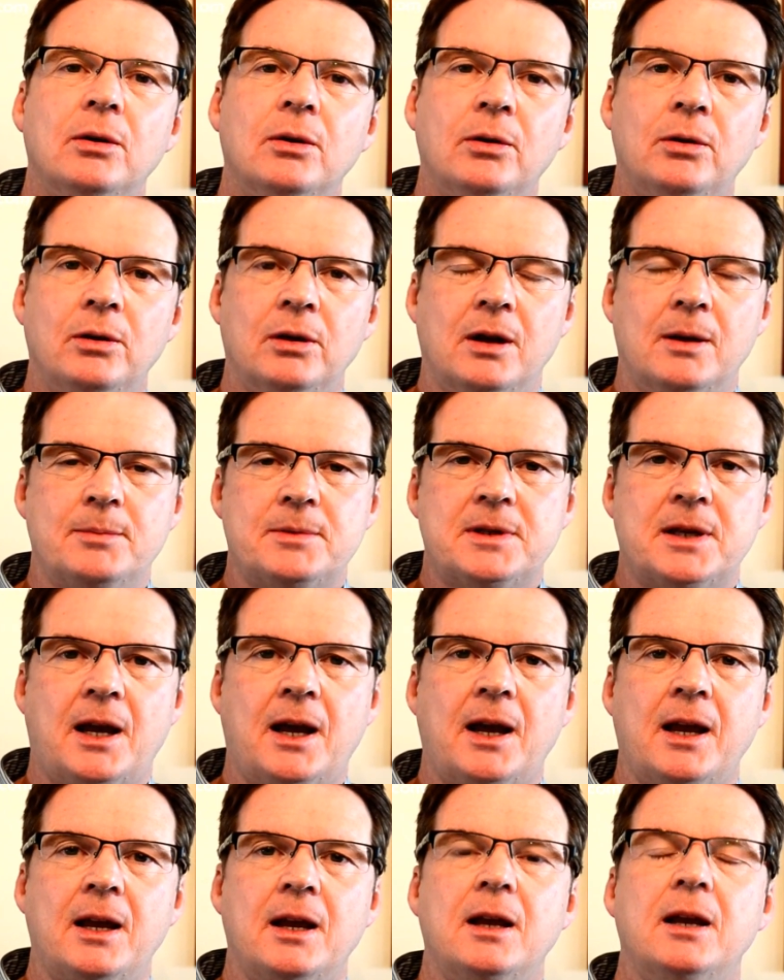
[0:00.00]
All I'm
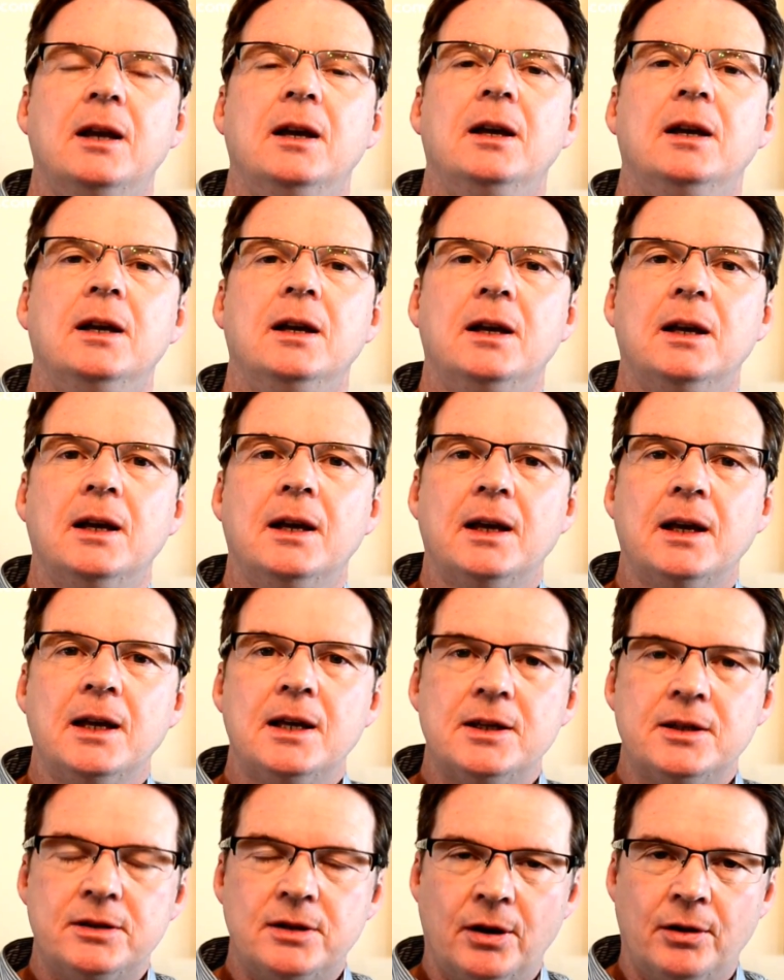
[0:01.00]
saying
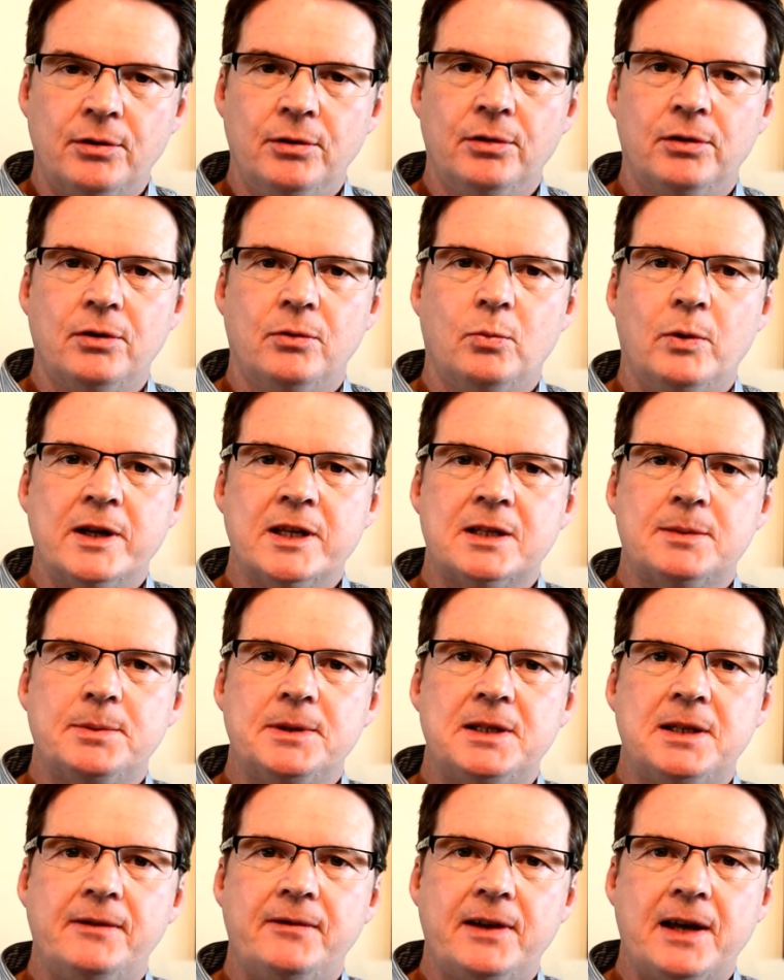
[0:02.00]
is don't look at one
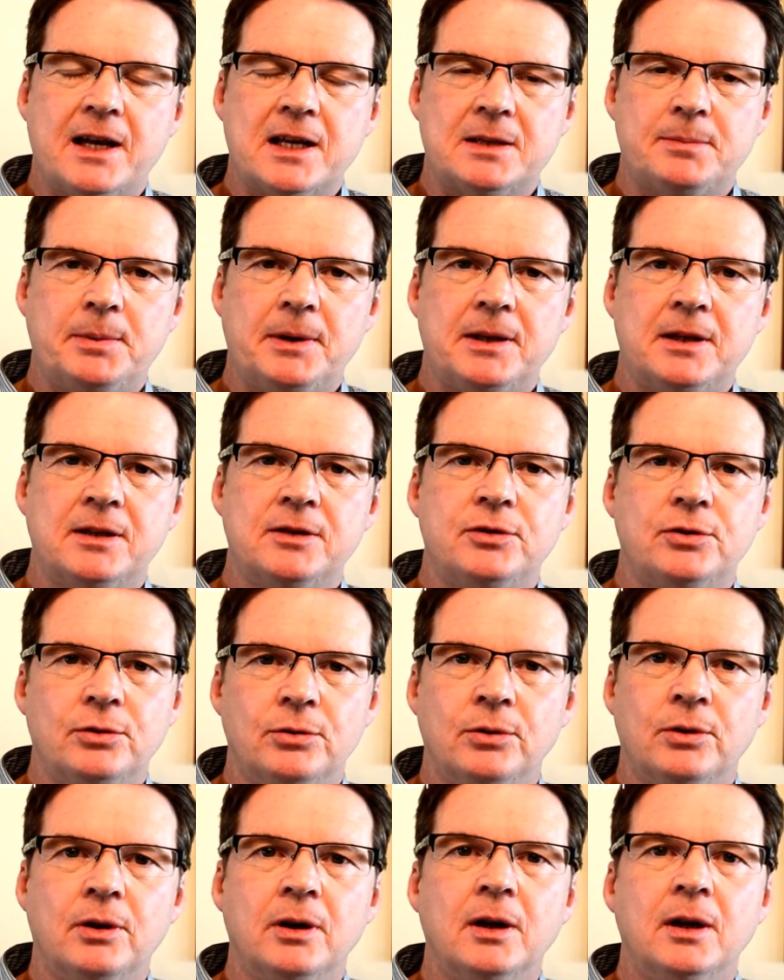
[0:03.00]
specific aspect as
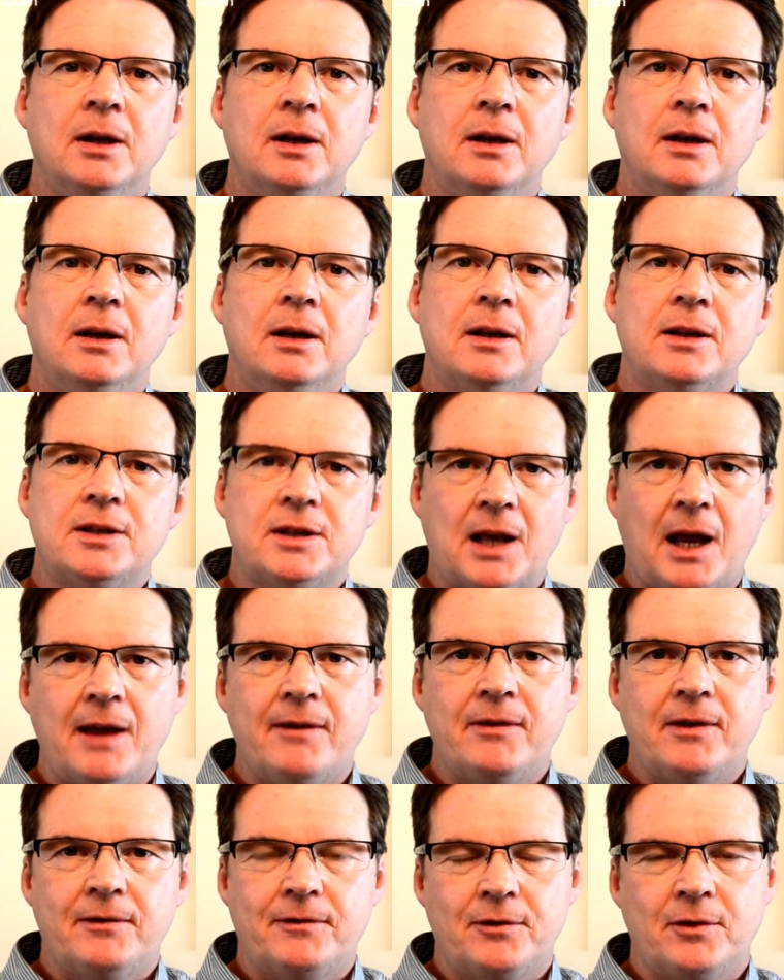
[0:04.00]
your
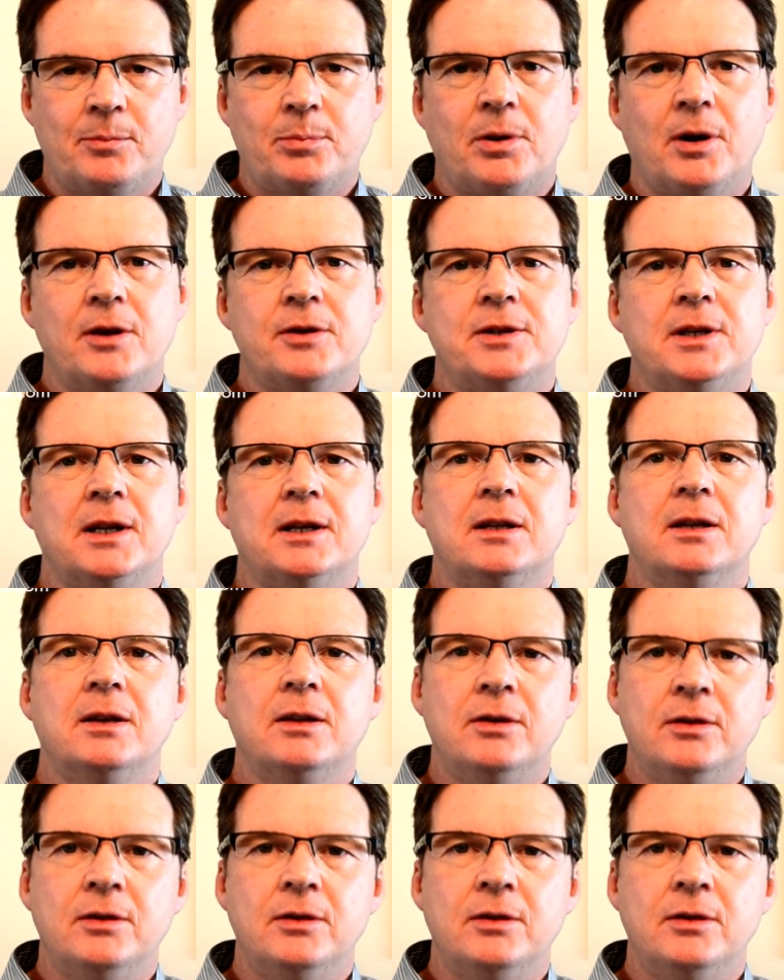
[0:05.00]
saviour for a project.